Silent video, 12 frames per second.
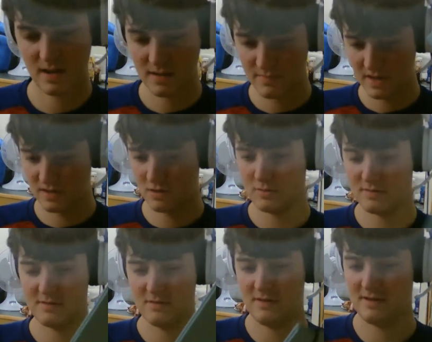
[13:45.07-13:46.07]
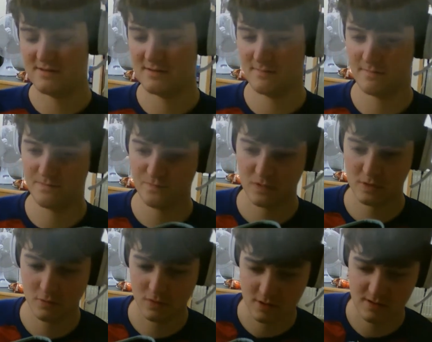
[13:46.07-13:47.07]
made notes on this
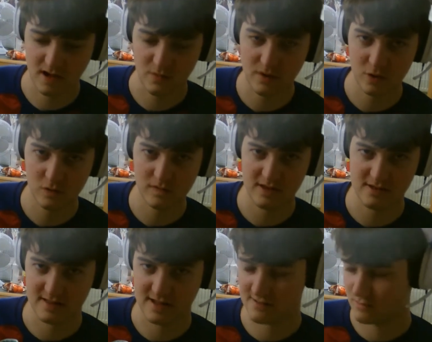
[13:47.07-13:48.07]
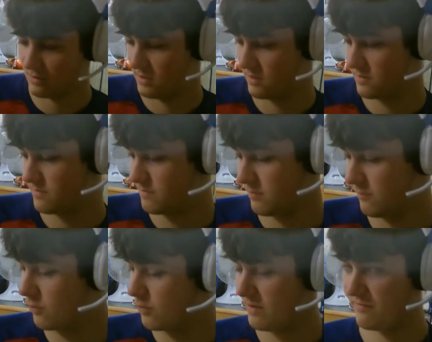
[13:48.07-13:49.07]
because I went over this last week
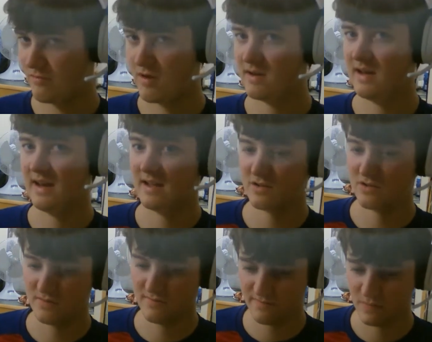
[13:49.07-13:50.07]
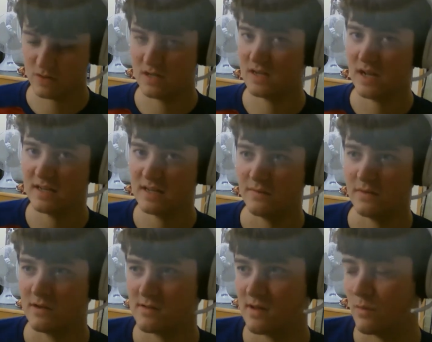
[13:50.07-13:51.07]
for my Friday lecture, which I didn't even
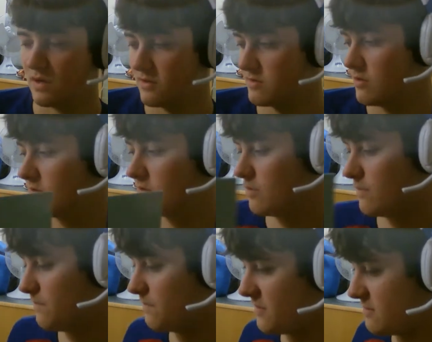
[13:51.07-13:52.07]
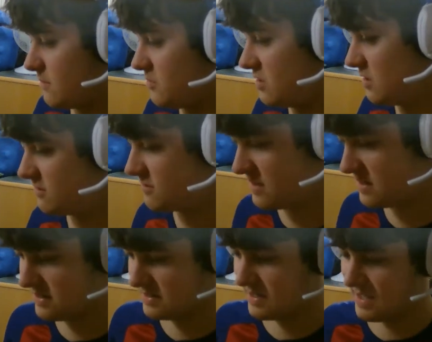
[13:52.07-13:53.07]
understand what I was doing, so I'm trying to understand
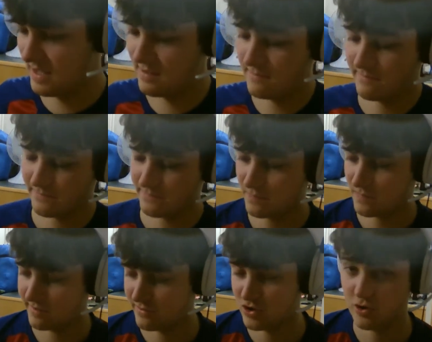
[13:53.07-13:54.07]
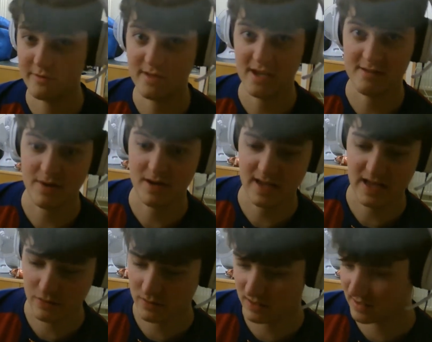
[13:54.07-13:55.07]
it today. Because Tuesday is my
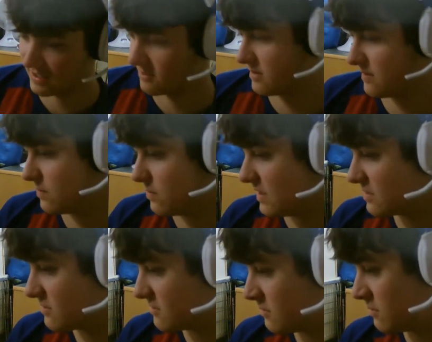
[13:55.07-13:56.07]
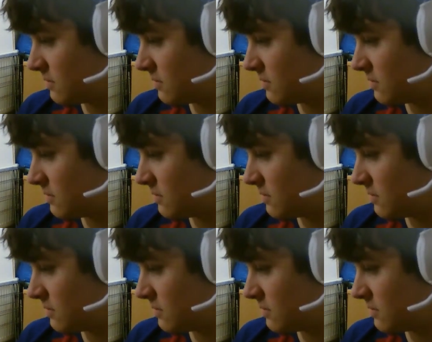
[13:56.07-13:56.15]
accounting day because I have no lecture there.